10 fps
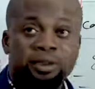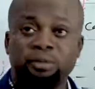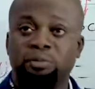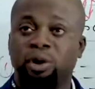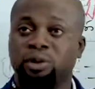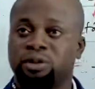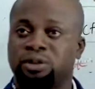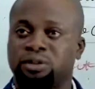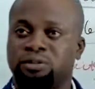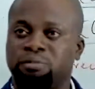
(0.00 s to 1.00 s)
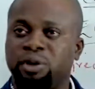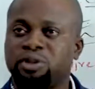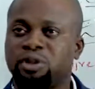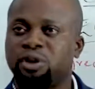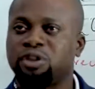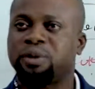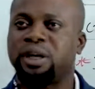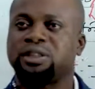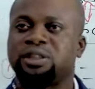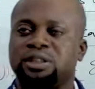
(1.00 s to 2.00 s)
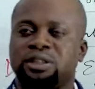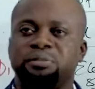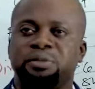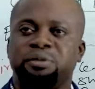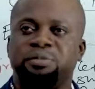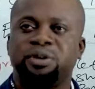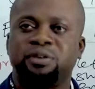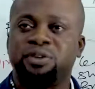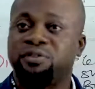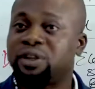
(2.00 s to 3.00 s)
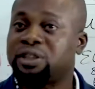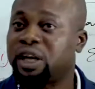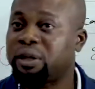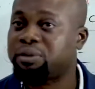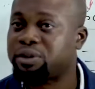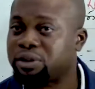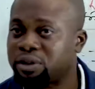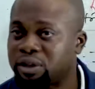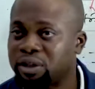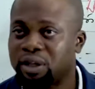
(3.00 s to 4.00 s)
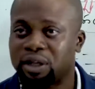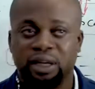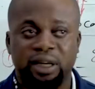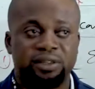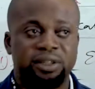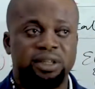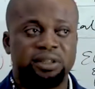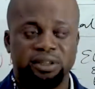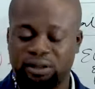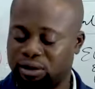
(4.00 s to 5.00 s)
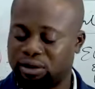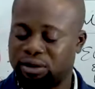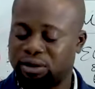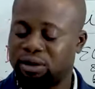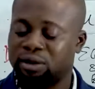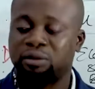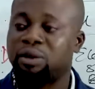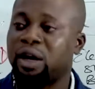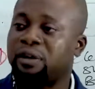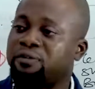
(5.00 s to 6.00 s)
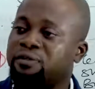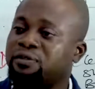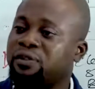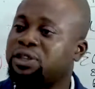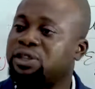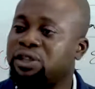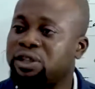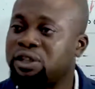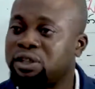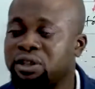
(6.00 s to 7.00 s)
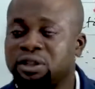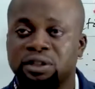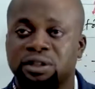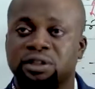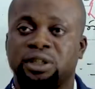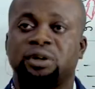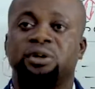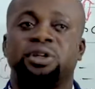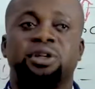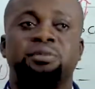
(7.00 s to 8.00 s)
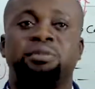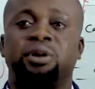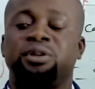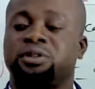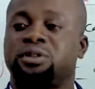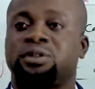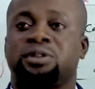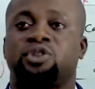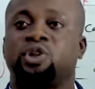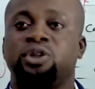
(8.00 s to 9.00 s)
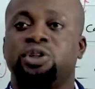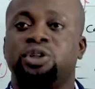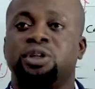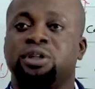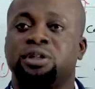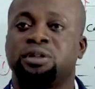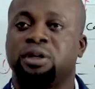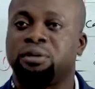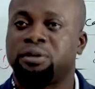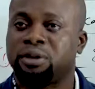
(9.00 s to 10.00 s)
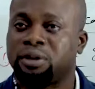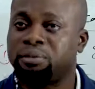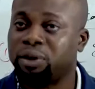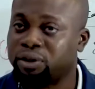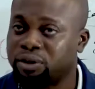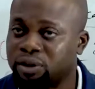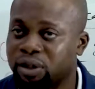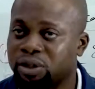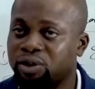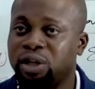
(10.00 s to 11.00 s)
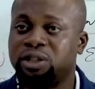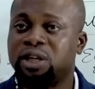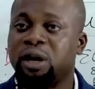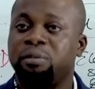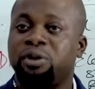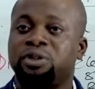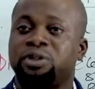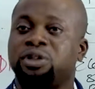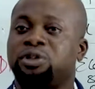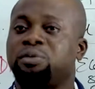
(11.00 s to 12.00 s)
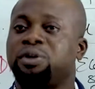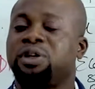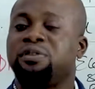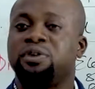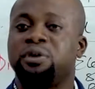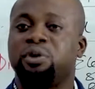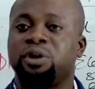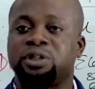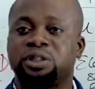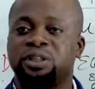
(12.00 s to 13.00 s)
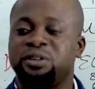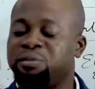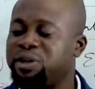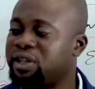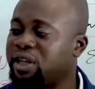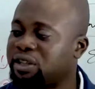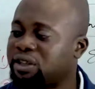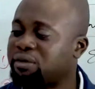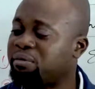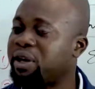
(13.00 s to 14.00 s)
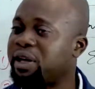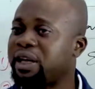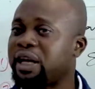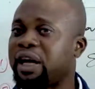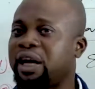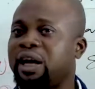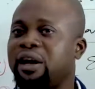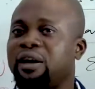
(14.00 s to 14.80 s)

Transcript: burns. Burns caused by electricity may be of different types. Like I said, we have first degree, second degree burns, third degree burns. So electrical burns need to be given you what? Immediate medical